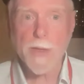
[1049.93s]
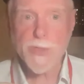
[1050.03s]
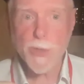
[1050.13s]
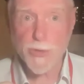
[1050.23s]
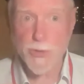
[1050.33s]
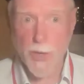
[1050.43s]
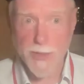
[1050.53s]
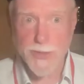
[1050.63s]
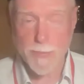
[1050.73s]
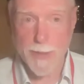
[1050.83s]
So
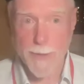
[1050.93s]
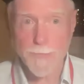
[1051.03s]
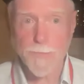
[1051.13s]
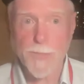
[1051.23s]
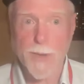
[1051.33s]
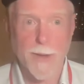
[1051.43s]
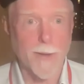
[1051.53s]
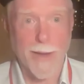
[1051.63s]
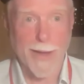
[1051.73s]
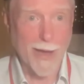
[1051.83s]
trust me,
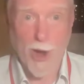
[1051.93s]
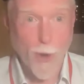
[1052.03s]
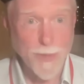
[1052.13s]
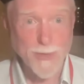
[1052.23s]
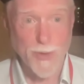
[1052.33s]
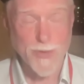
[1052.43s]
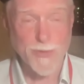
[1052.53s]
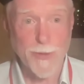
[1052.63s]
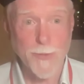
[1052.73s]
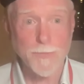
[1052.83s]
I hope this
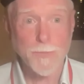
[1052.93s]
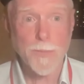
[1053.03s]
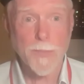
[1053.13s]
works for you,